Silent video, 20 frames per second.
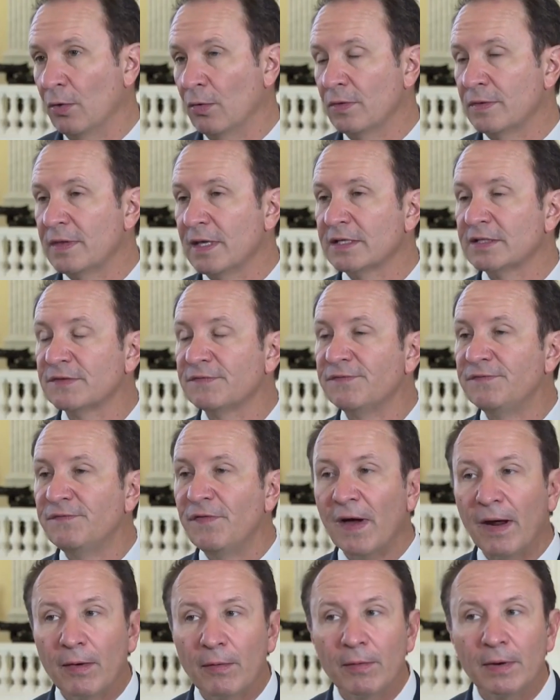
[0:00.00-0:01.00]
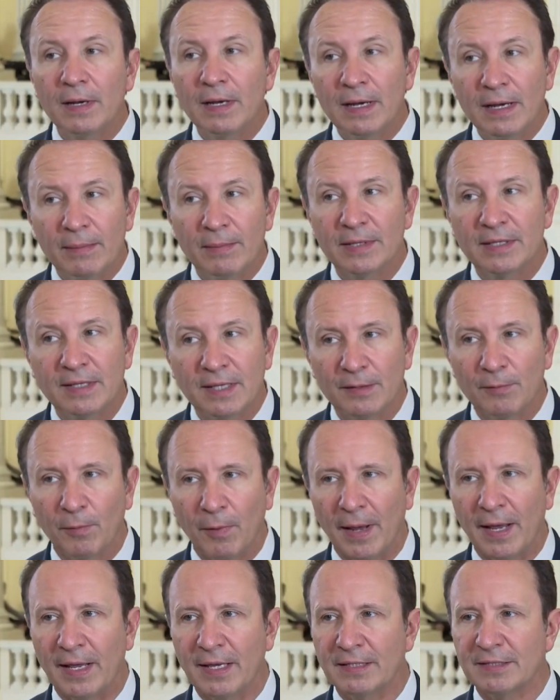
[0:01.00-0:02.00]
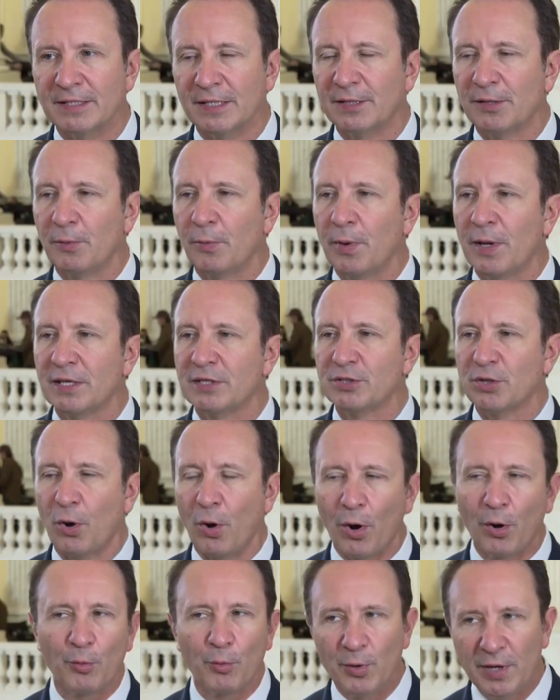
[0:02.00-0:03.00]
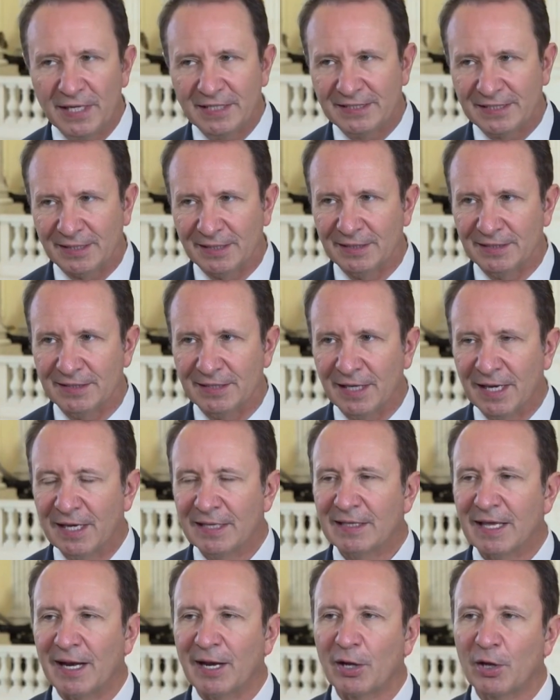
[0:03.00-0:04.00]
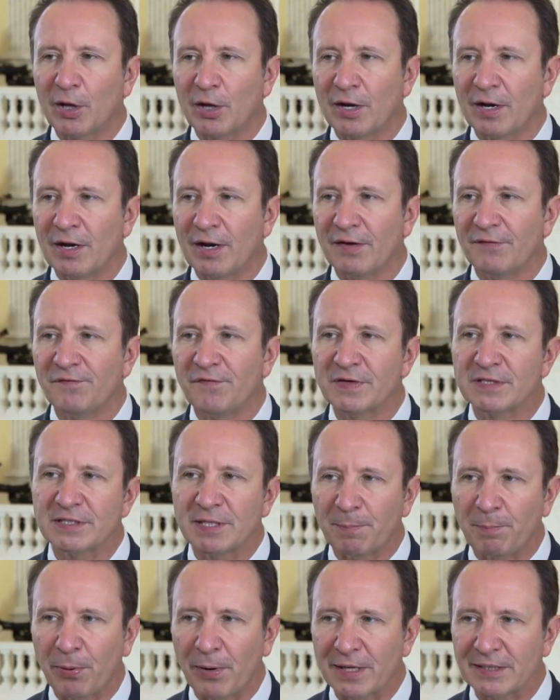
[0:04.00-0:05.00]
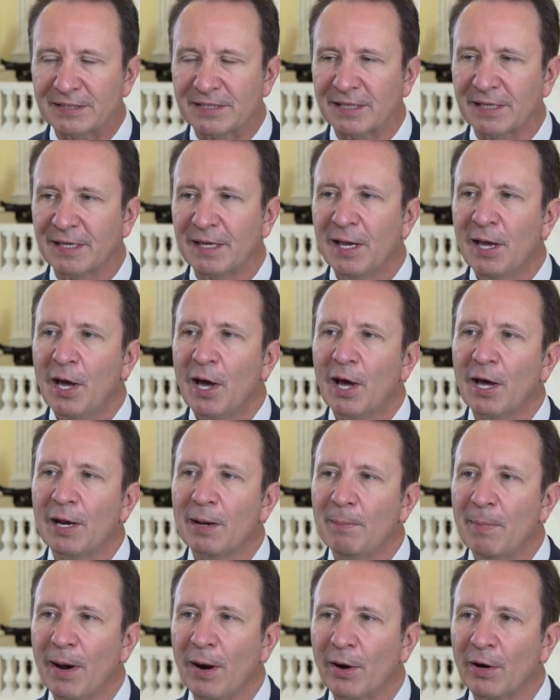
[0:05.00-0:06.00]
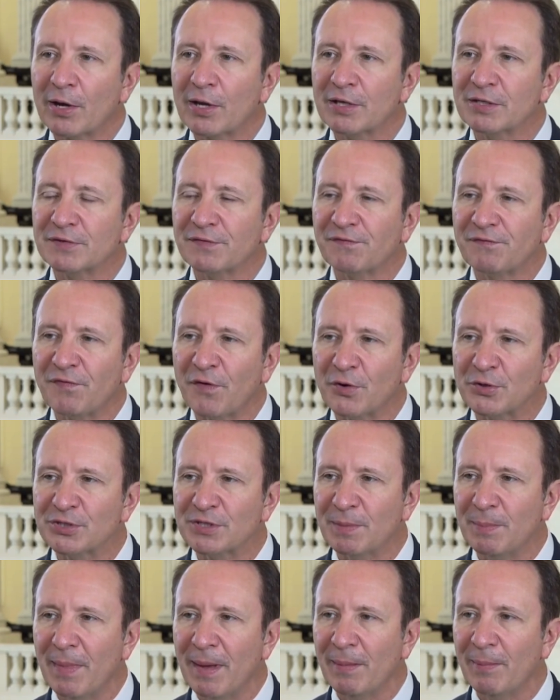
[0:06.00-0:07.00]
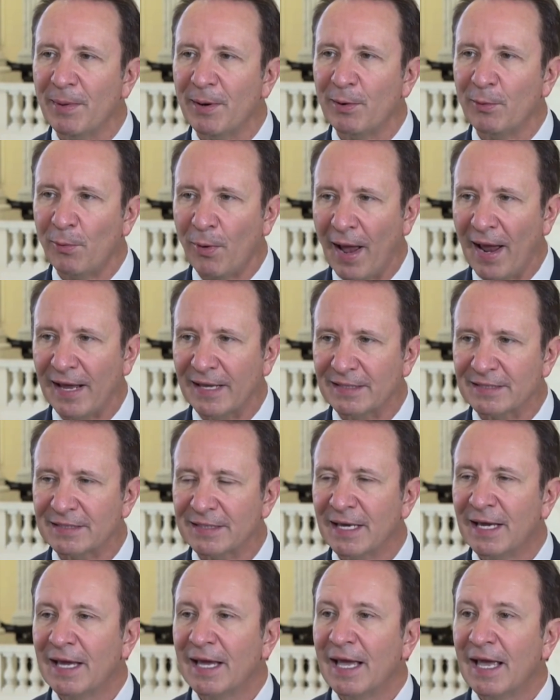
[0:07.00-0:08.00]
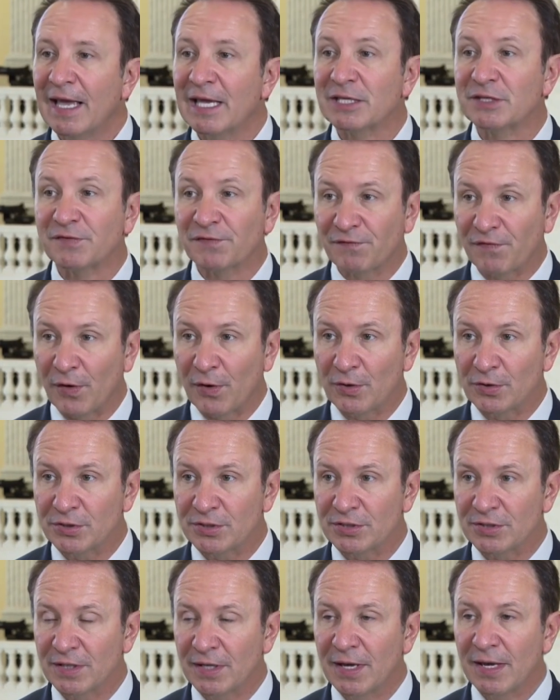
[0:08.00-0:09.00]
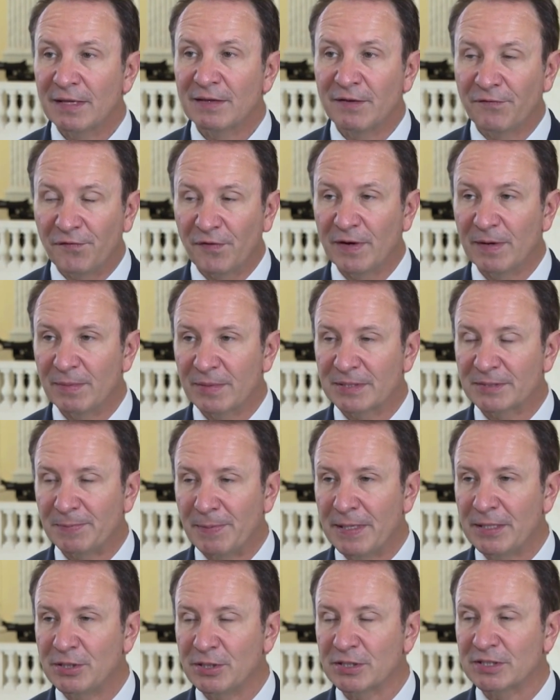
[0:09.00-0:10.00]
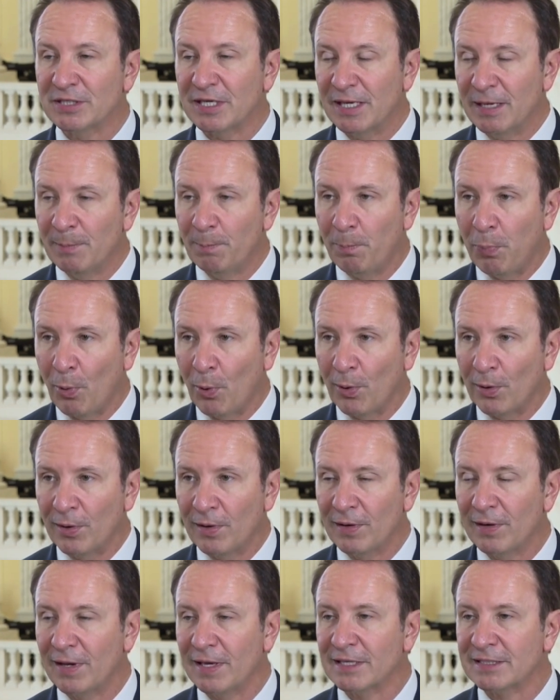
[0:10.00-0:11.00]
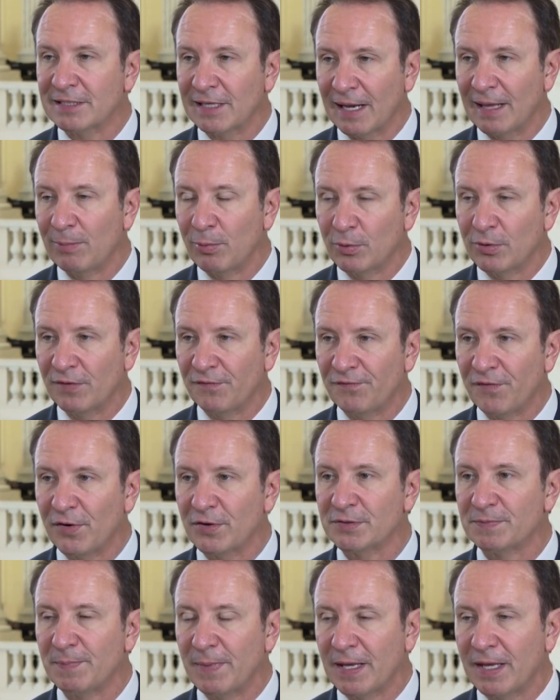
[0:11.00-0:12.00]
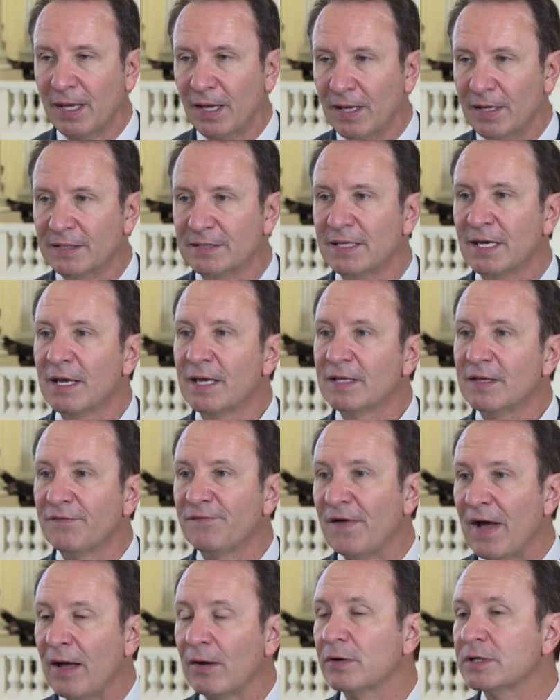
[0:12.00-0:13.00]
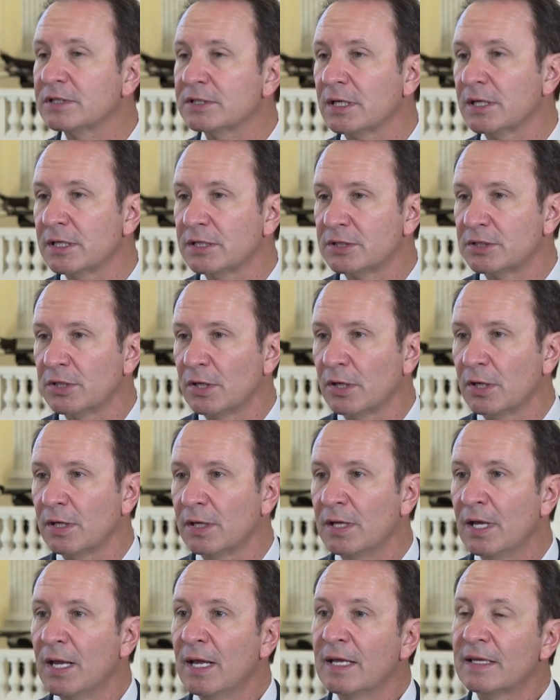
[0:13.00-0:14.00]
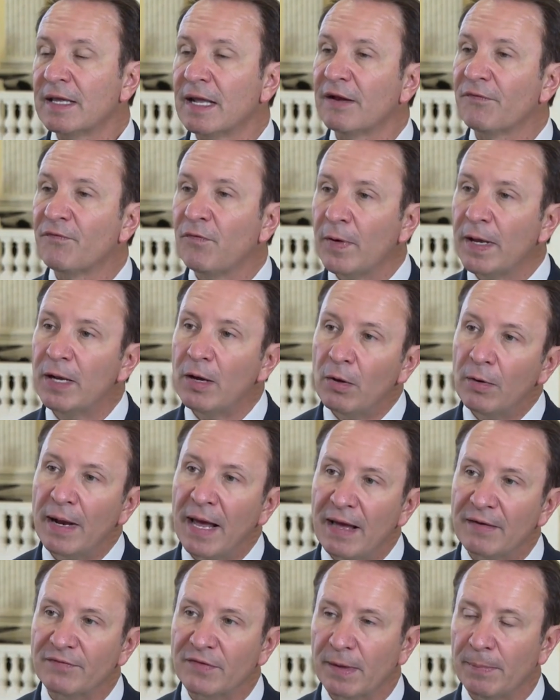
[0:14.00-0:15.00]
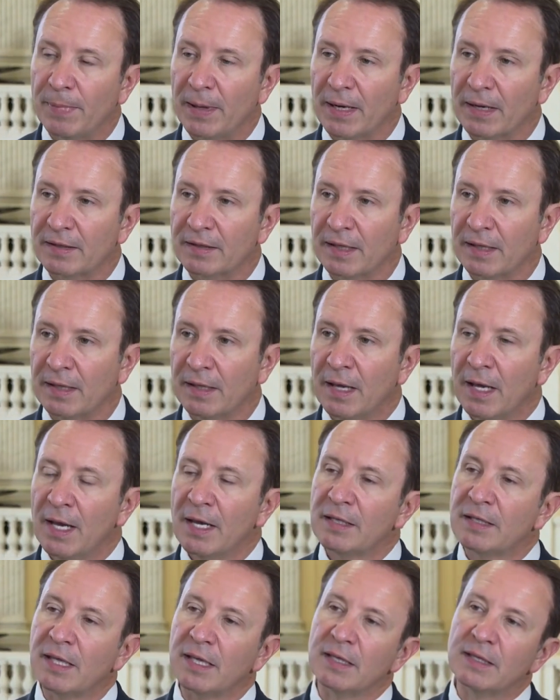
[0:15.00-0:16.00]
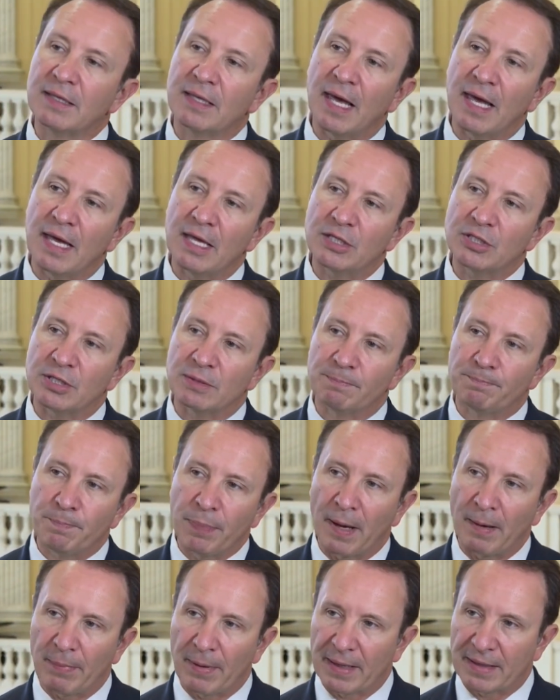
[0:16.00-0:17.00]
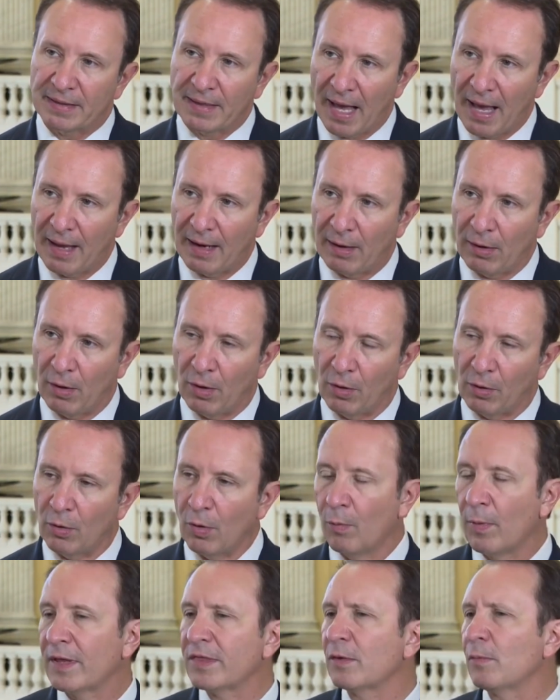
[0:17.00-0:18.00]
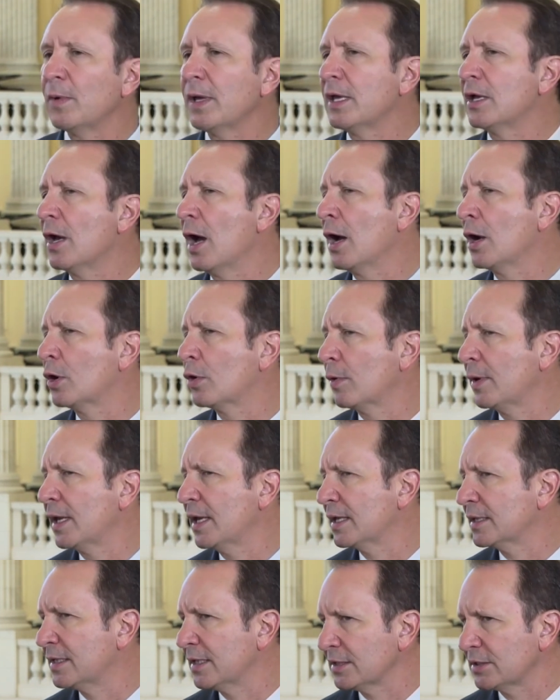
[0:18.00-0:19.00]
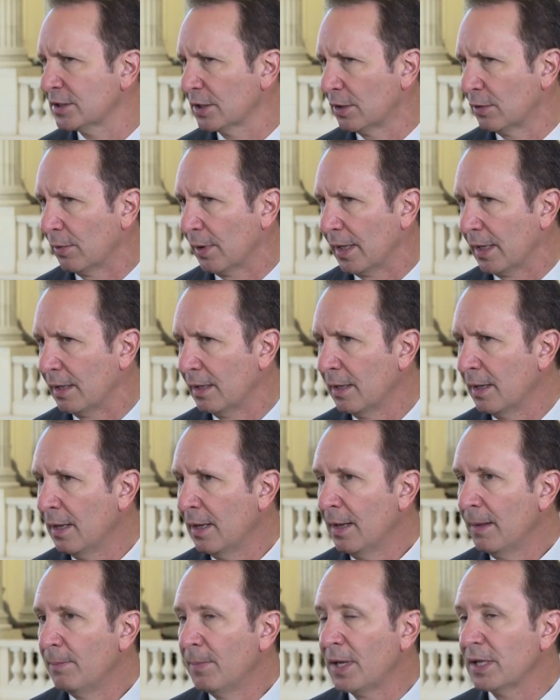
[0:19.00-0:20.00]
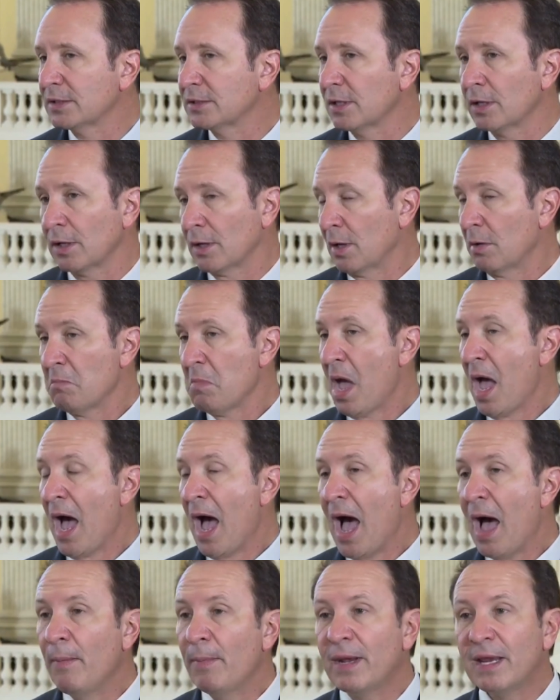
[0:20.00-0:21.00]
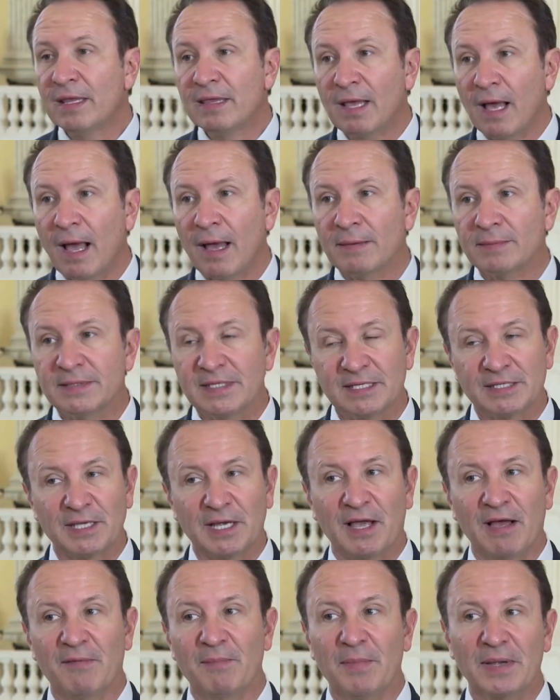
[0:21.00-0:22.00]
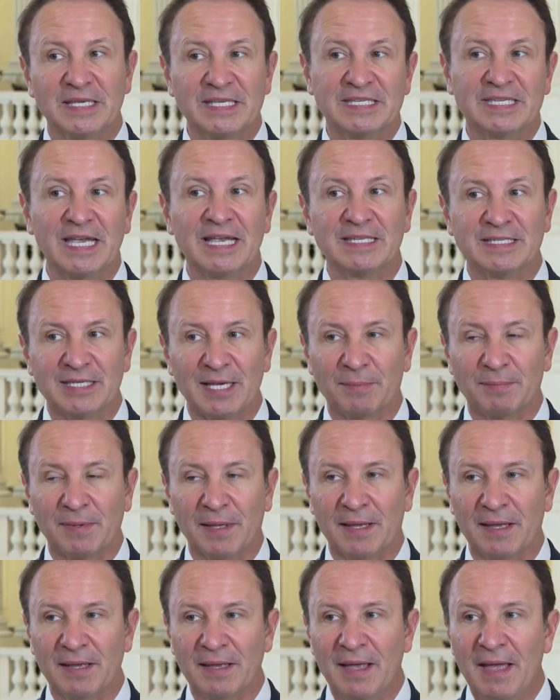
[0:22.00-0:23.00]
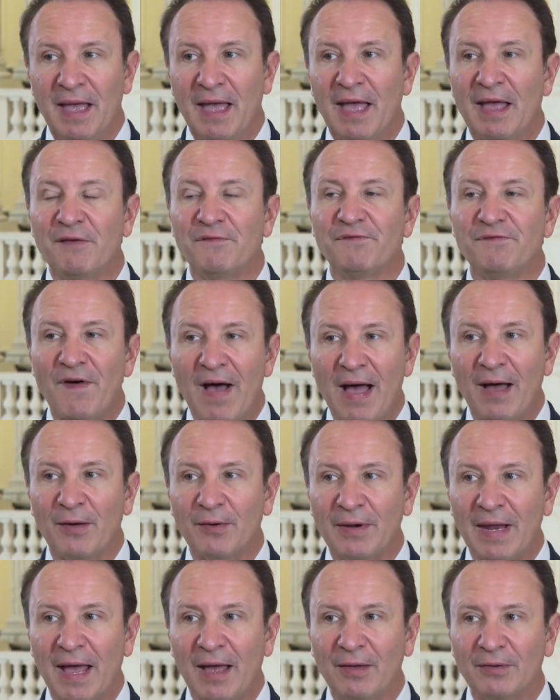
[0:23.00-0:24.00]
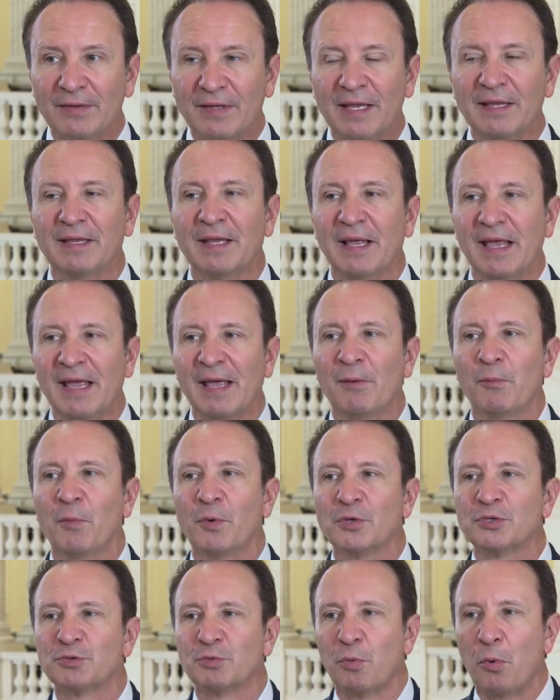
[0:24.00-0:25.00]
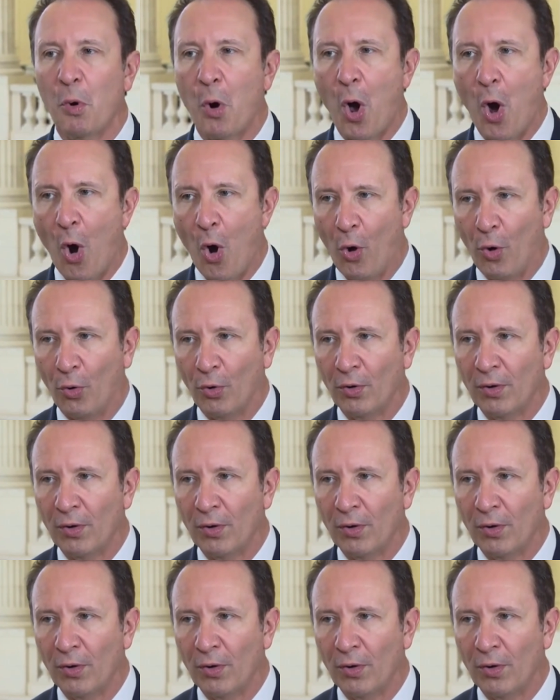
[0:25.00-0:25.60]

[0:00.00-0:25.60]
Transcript: There's very limited ways under which, or reasons, that are good enough for suppressing an American's First Amendment rights. It's first the freedom of speech is important. It's labeled the first because the founders understood that if we don't have the ability to engage in public dialogue, whether we agree or disagree, because look, how many times has the government said something and found out that it was wrong?